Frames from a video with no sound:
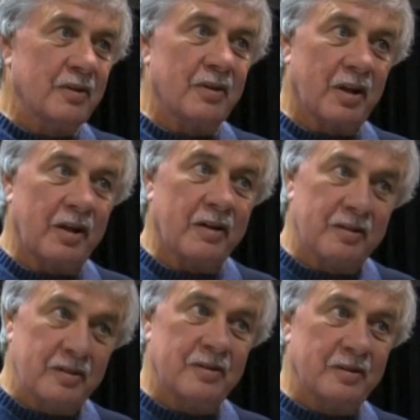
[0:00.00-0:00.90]
then
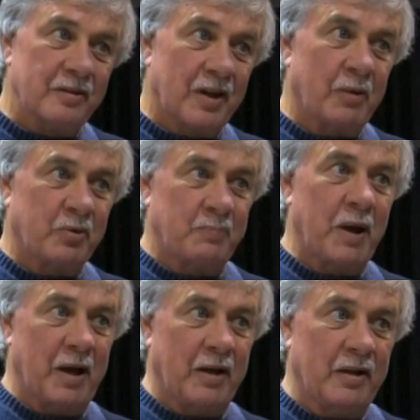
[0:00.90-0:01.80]
that was
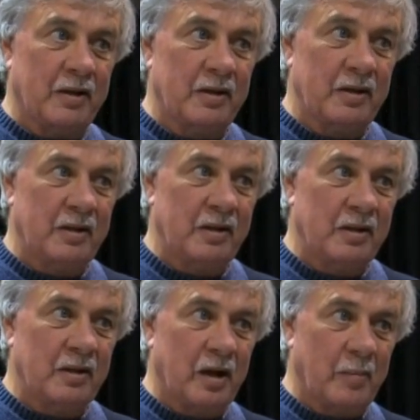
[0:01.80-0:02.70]
bad.
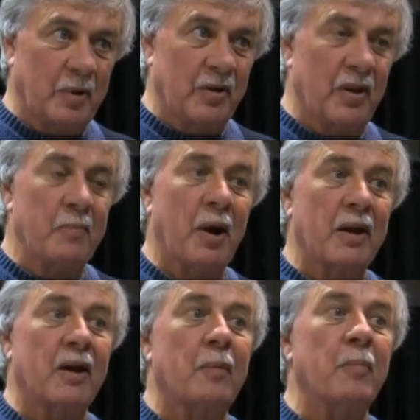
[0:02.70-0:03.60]
I mean, they might
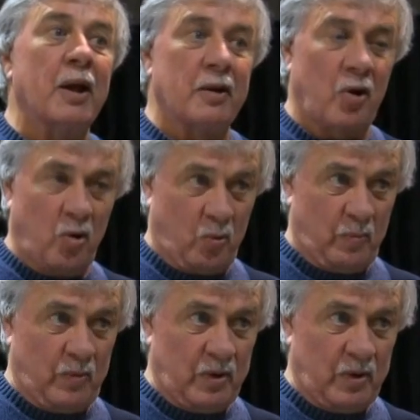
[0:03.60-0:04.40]
not make it home.